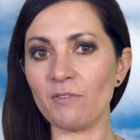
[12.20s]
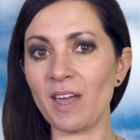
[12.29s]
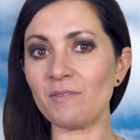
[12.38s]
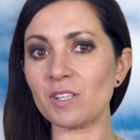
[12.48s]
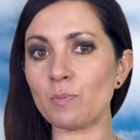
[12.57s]

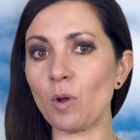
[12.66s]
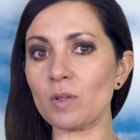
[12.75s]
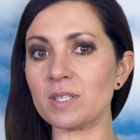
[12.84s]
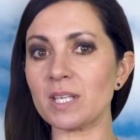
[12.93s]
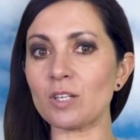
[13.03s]
Favoured
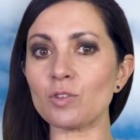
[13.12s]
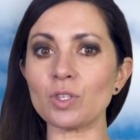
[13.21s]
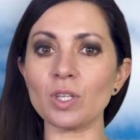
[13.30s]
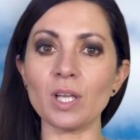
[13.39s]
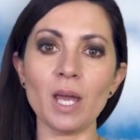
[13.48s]
spots,
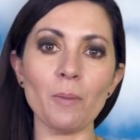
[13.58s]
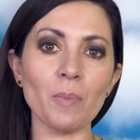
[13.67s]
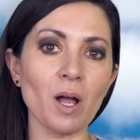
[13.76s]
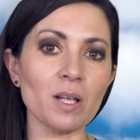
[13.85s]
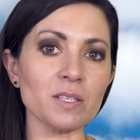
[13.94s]
central
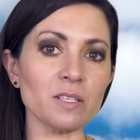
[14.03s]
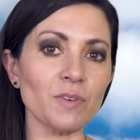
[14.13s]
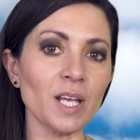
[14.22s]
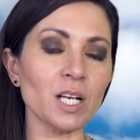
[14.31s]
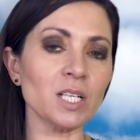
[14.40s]
parts
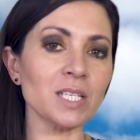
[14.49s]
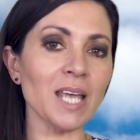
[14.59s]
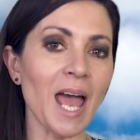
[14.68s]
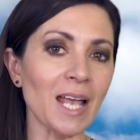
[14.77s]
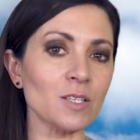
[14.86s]
of
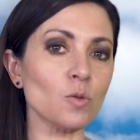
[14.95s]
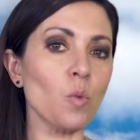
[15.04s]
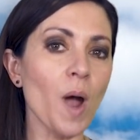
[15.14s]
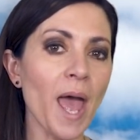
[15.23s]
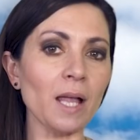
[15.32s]
England and
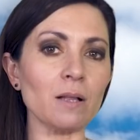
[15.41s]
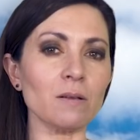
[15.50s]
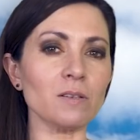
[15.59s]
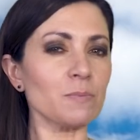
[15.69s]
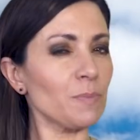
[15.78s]

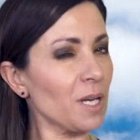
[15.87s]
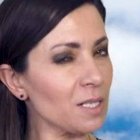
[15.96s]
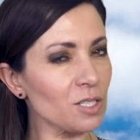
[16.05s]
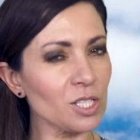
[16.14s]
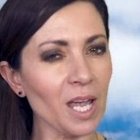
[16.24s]
Wales,
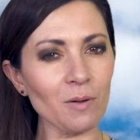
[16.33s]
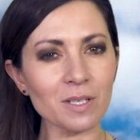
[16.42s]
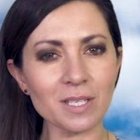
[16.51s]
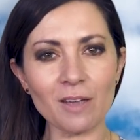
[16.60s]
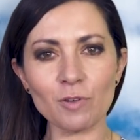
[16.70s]
but
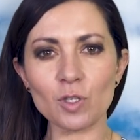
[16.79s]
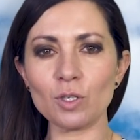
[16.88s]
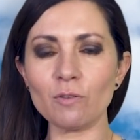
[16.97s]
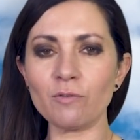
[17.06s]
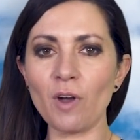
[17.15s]
showers never
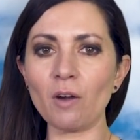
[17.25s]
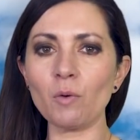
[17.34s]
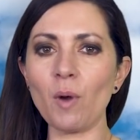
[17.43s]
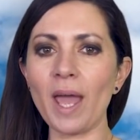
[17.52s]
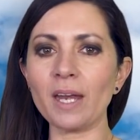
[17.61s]
too far
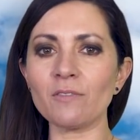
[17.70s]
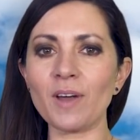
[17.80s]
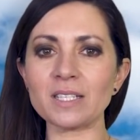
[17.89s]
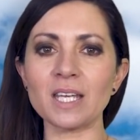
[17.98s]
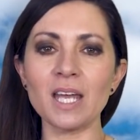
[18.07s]
away. And in
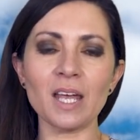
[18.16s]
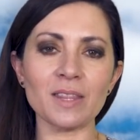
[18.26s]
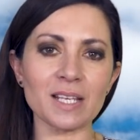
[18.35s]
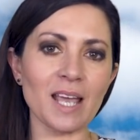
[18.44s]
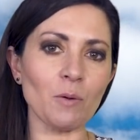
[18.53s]
fact,
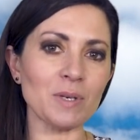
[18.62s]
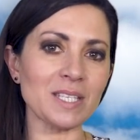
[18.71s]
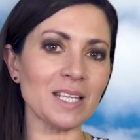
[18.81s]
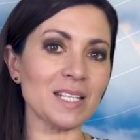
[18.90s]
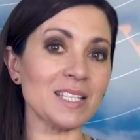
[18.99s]
that's how we
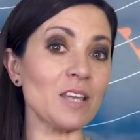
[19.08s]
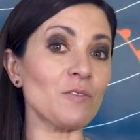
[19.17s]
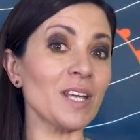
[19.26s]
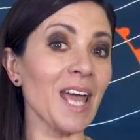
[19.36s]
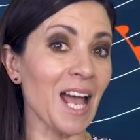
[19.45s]
see this
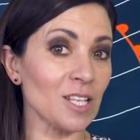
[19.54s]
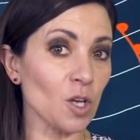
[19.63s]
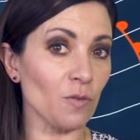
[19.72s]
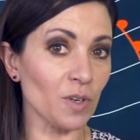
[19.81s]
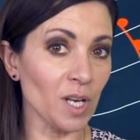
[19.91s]
evening and
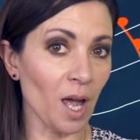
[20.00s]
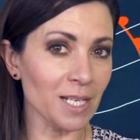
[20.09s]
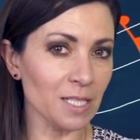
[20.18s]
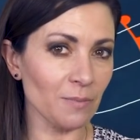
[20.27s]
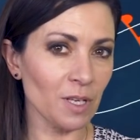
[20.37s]

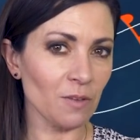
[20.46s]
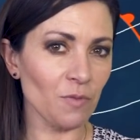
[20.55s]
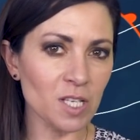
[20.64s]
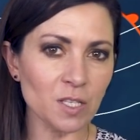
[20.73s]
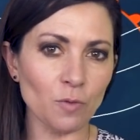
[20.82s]
overnight.
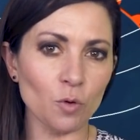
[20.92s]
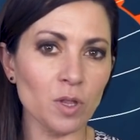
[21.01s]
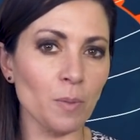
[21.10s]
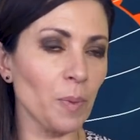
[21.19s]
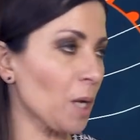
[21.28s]
First of all,
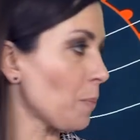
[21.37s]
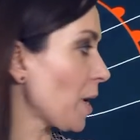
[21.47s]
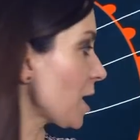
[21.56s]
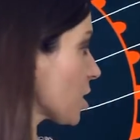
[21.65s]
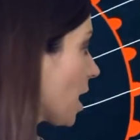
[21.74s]
the bigger
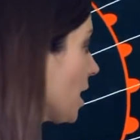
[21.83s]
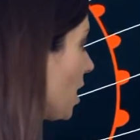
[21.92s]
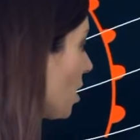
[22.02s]
picture.